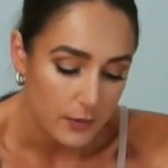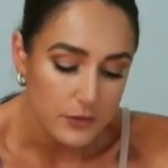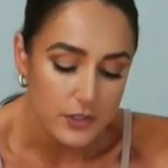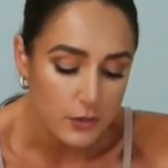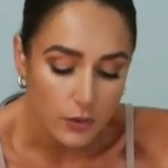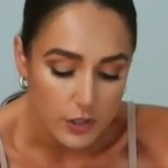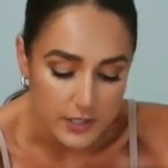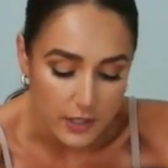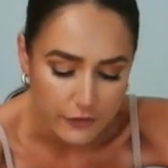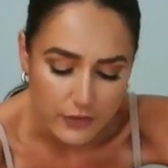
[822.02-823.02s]
It was just
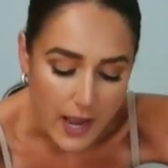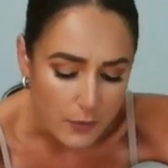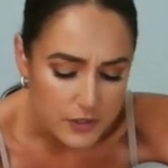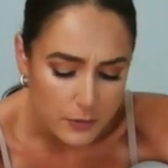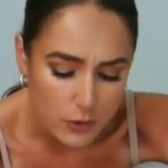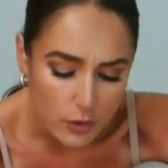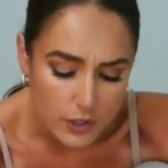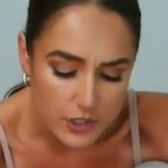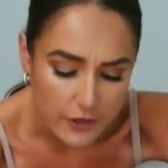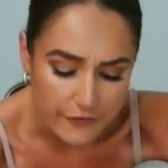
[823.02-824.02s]
gorgeous. Our flowers were
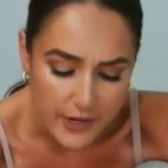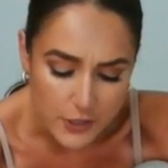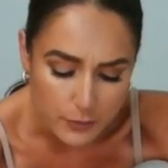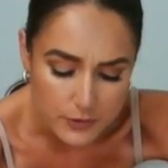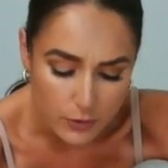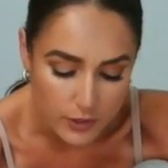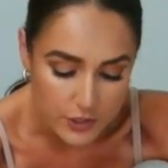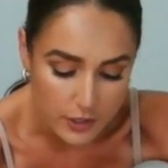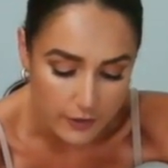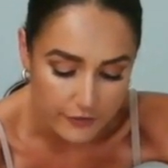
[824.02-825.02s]
gorgeous, our venue was
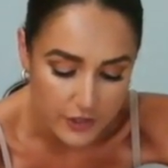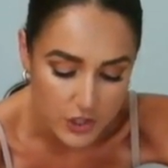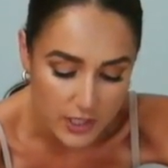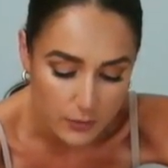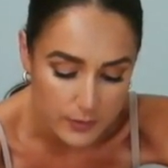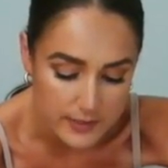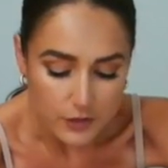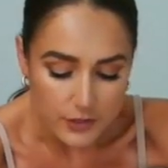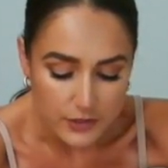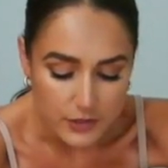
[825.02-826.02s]
gorgeous, our officiant was
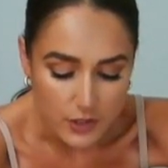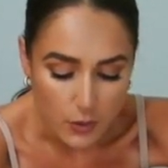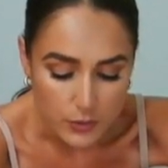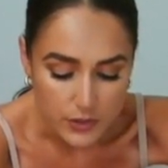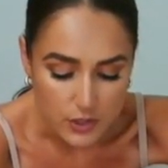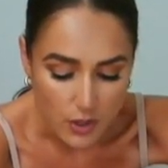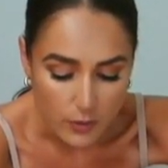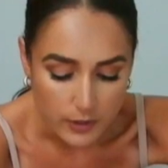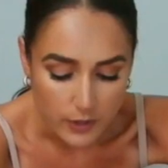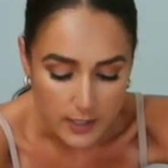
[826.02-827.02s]
just so, so
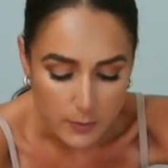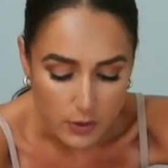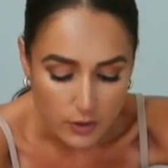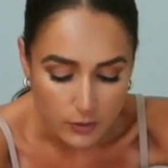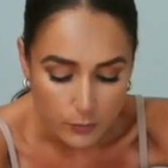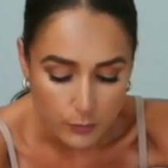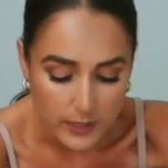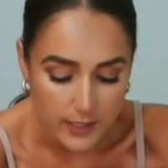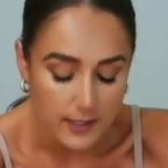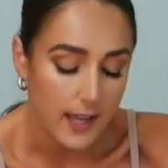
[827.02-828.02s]
incredible.
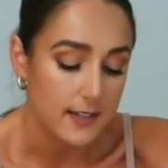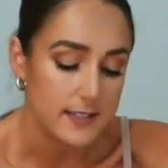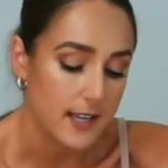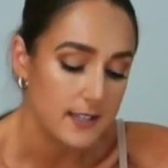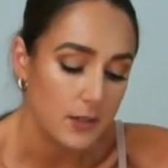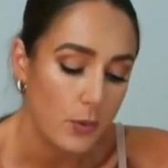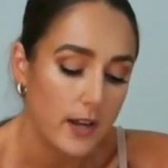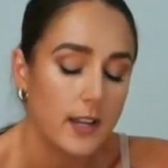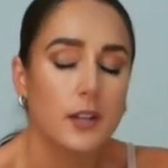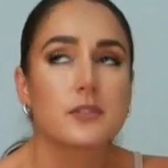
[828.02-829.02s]
We had a tented
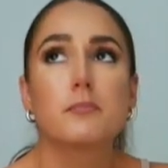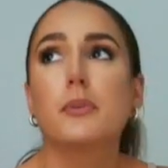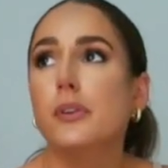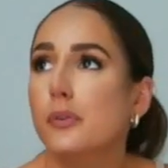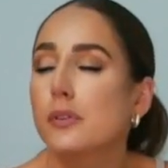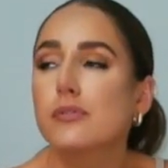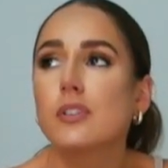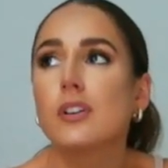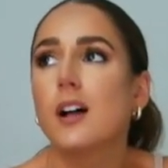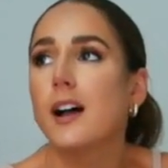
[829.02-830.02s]
wedding, it was beautiful.